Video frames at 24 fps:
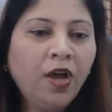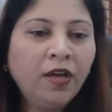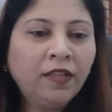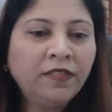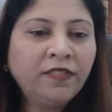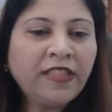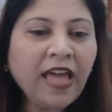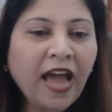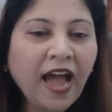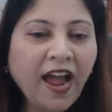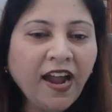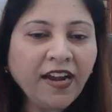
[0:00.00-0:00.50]

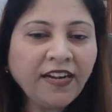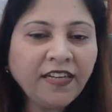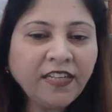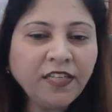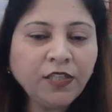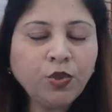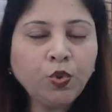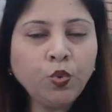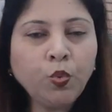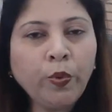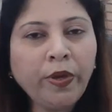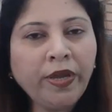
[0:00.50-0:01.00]
that
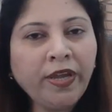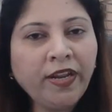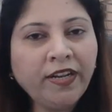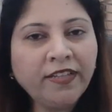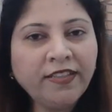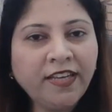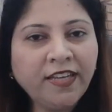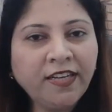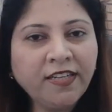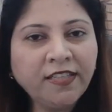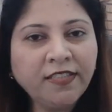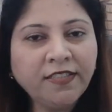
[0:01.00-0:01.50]
is where
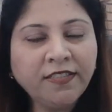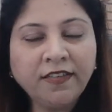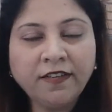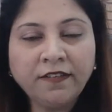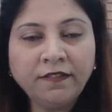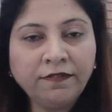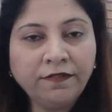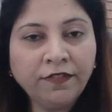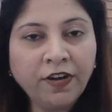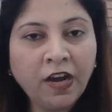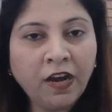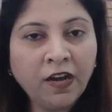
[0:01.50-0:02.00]
there is
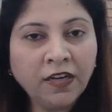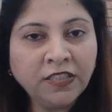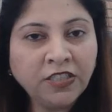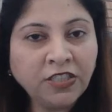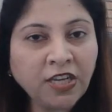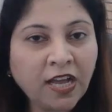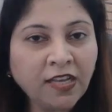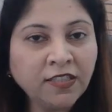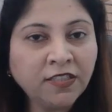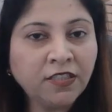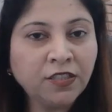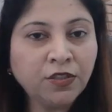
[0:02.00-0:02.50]
a
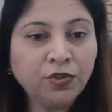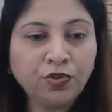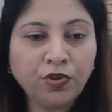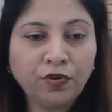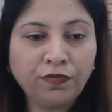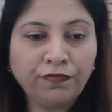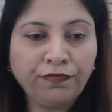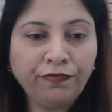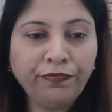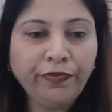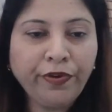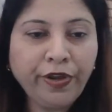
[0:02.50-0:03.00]
chances
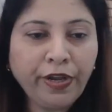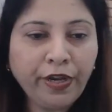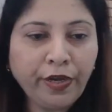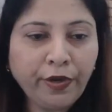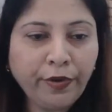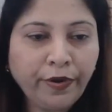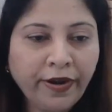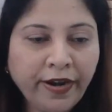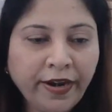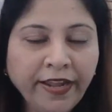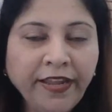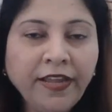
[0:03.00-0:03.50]
of
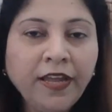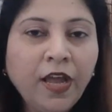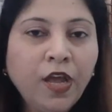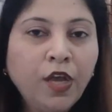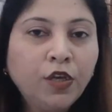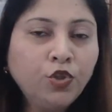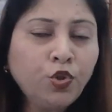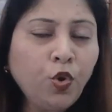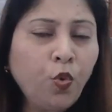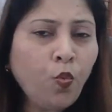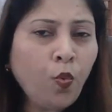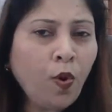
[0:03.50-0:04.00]
failure, right?
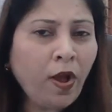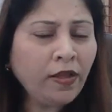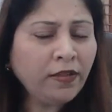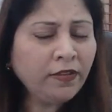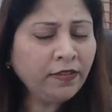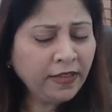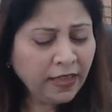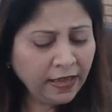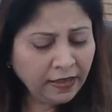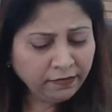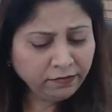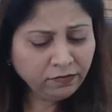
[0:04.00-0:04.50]
So
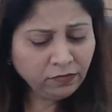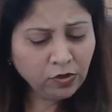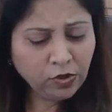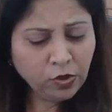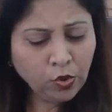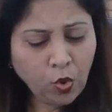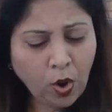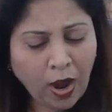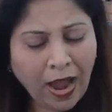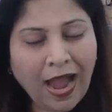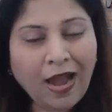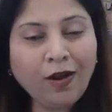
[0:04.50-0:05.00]

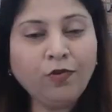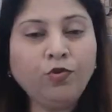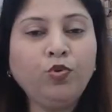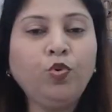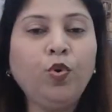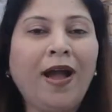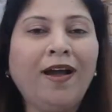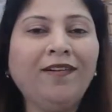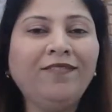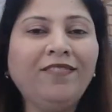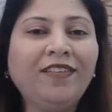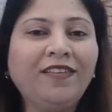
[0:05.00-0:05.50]
you have to
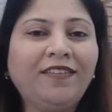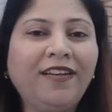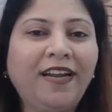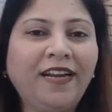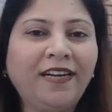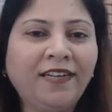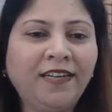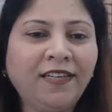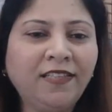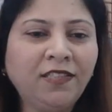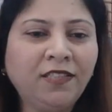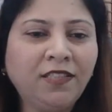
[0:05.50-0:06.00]
have the
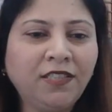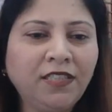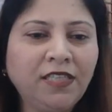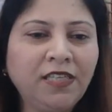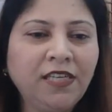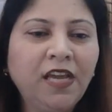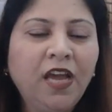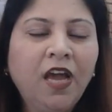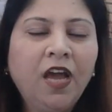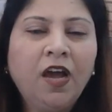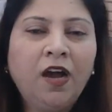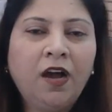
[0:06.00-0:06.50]

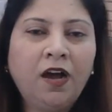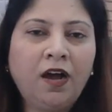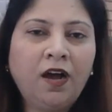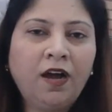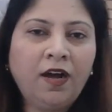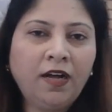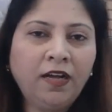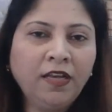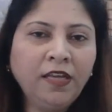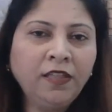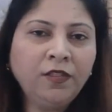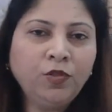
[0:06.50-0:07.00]
tendency
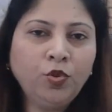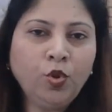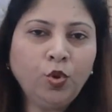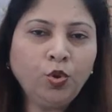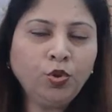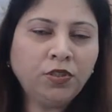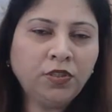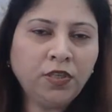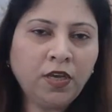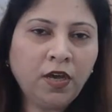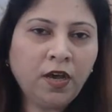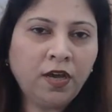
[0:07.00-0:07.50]
in
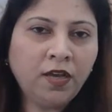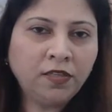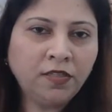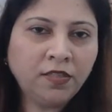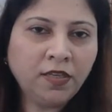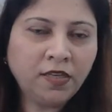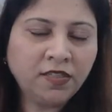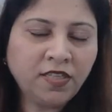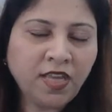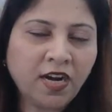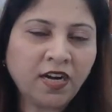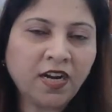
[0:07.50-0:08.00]
those
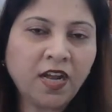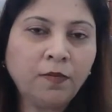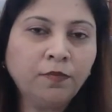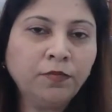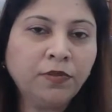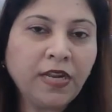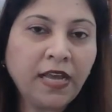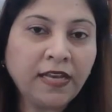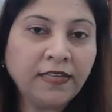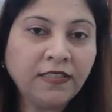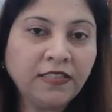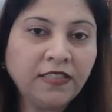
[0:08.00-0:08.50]

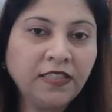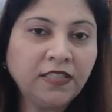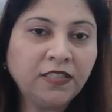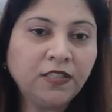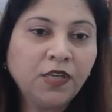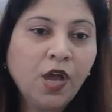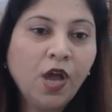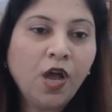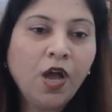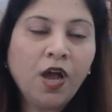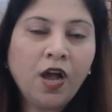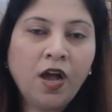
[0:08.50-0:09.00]
circumstances,
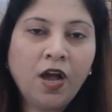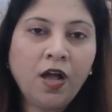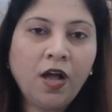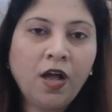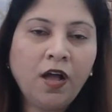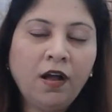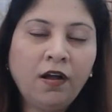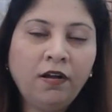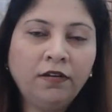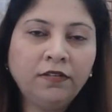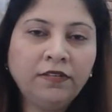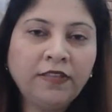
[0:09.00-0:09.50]

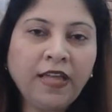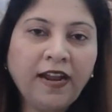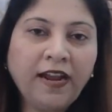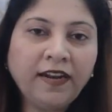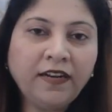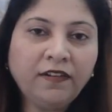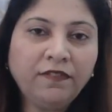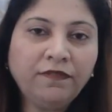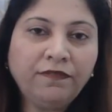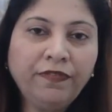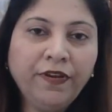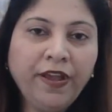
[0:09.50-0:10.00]

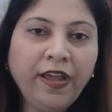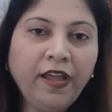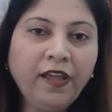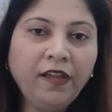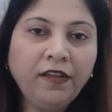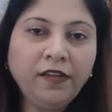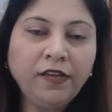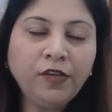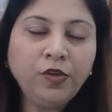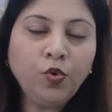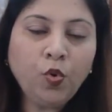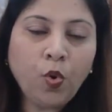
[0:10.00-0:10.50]

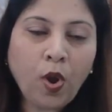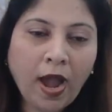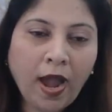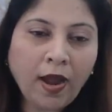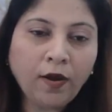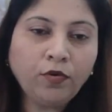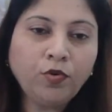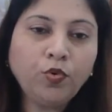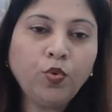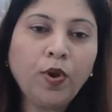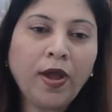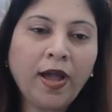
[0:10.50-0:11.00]
you
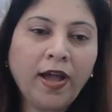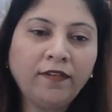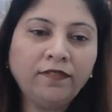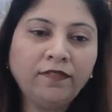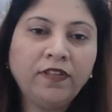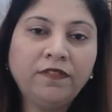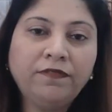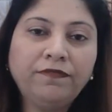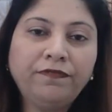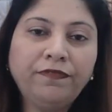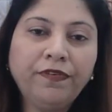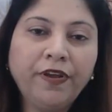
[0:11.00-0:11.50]
have to have
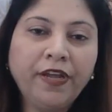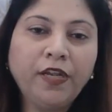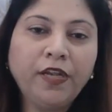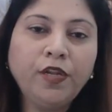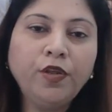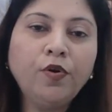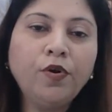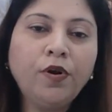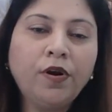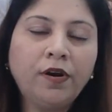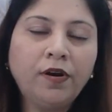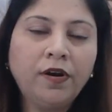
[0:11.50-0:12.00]
the
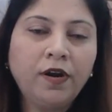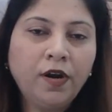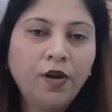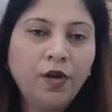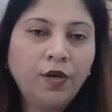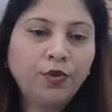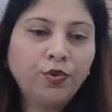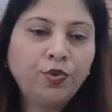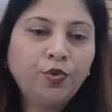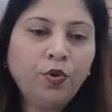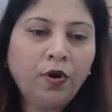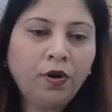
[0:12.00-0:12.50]
failure
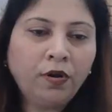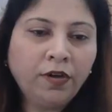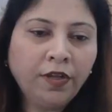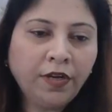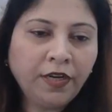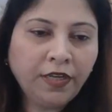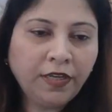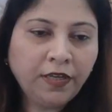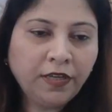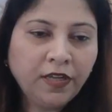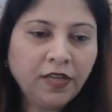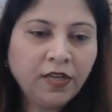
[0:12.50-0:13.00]
to
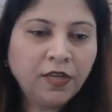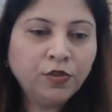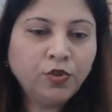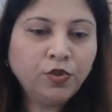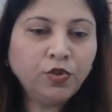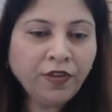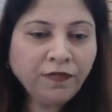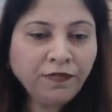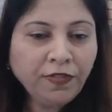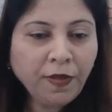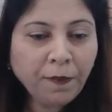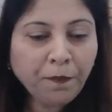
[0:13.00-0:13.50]
agree. So
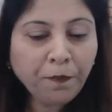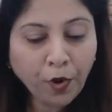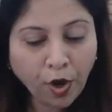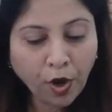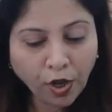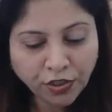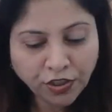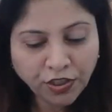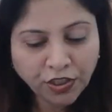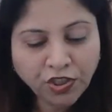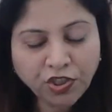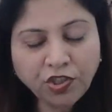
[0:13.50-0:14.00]
if the
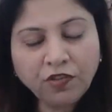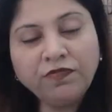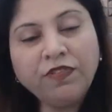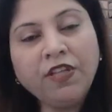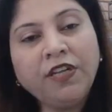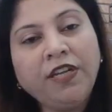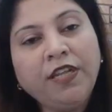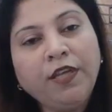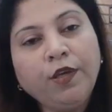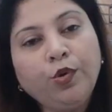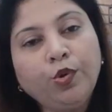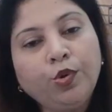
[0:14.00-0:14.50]
process of the
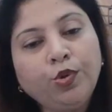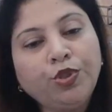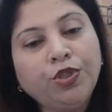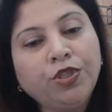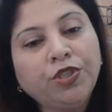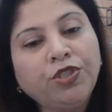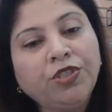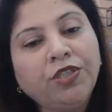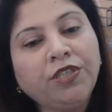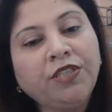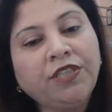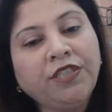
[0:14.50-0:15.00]

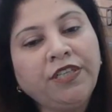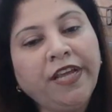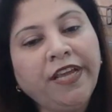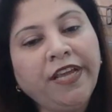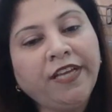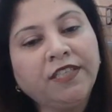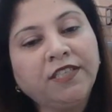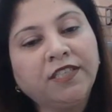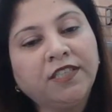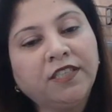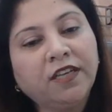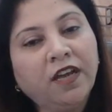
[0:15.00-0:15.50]
negotiation
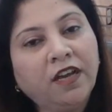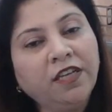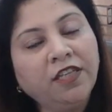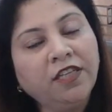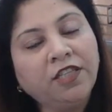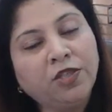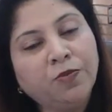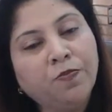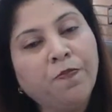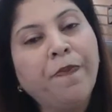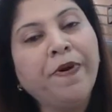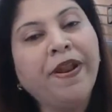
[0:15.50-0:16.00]
takes
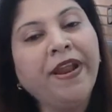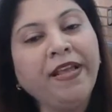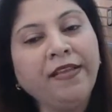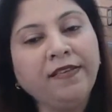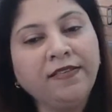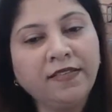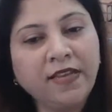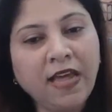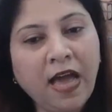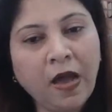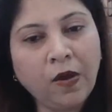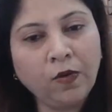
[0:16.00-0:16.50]
it breaks
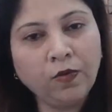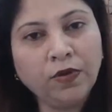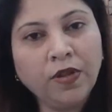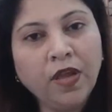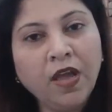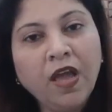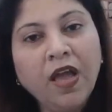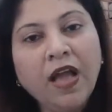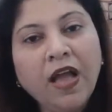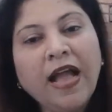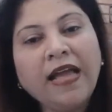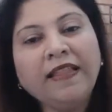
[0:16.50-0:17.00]
down
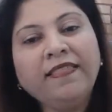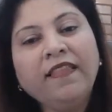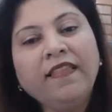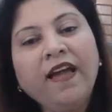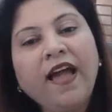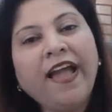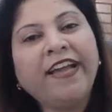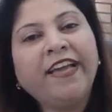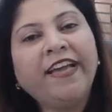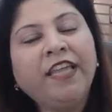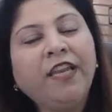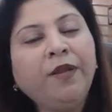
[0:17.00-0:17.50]
and
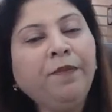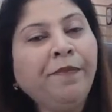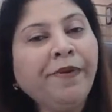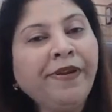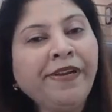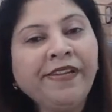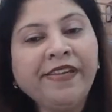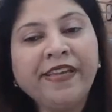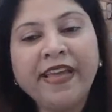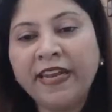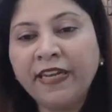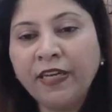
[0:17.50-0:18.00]
the
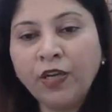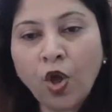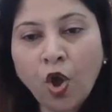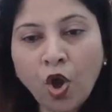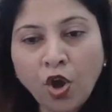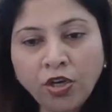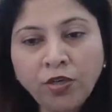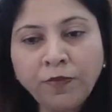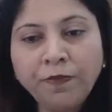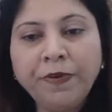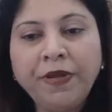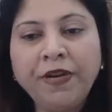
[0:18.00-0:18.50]
agreement
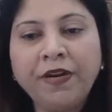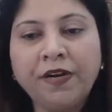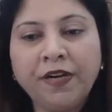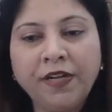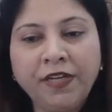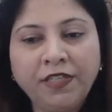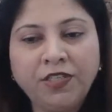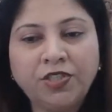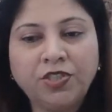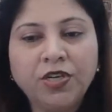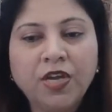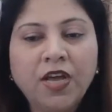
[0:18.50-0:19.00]
cannot be
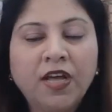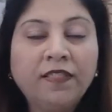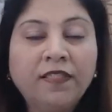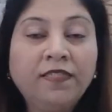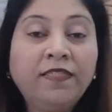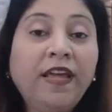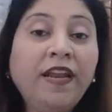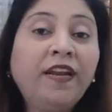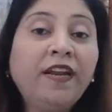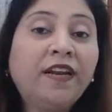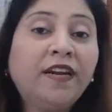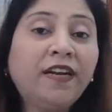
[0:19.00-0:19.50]
reached,
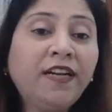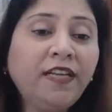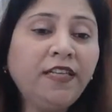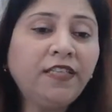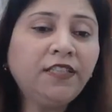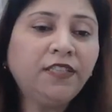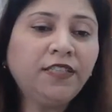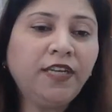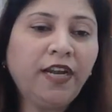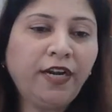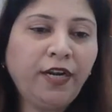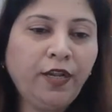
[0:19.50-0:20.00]
then
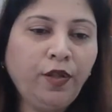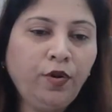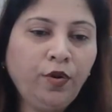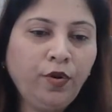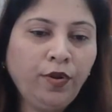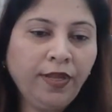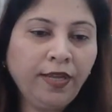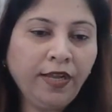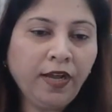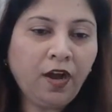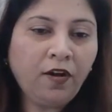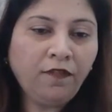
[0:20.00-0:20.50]

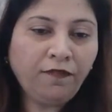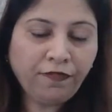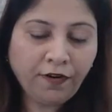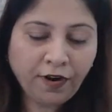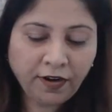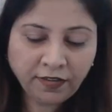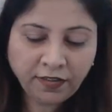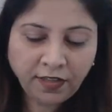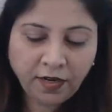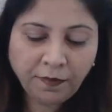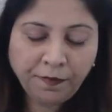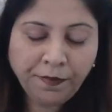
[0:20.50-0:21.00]
rescheduling a
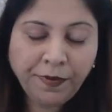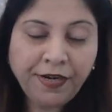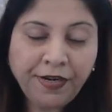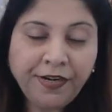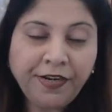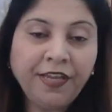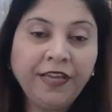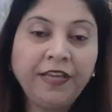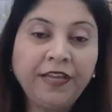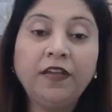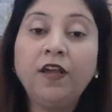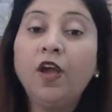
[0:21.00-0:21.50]
further
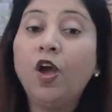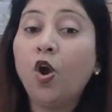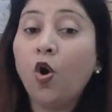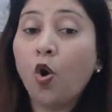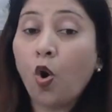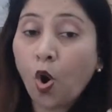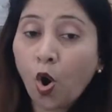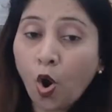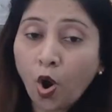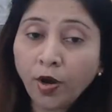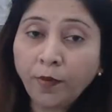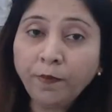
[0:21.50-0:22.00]
meeting
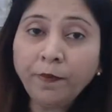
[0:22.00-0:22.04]
or